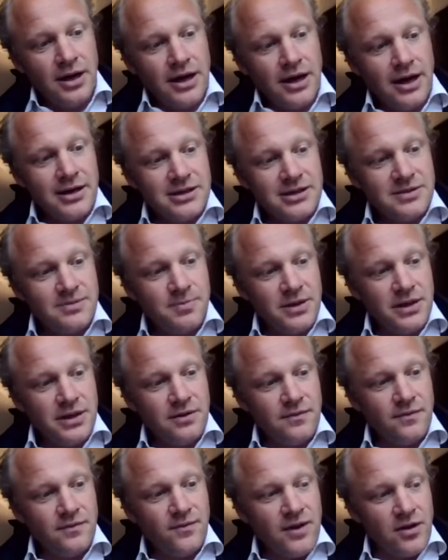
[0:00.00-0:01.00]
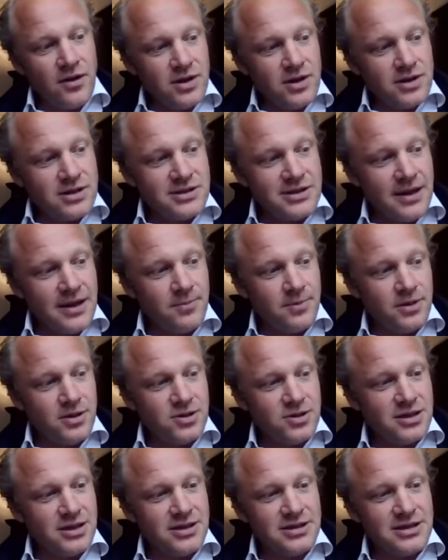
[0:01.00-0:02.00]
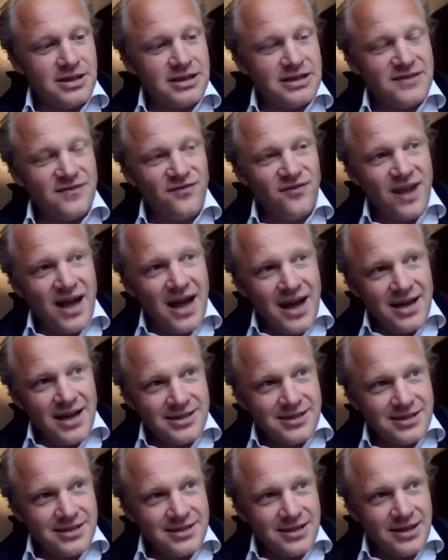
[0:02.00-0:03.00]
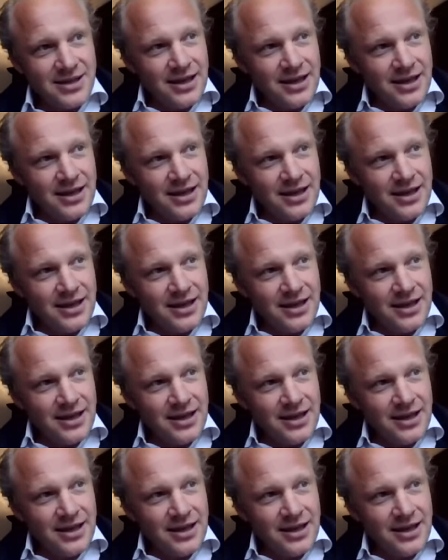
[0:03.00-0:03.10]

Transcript: And it's been very established. It's vast.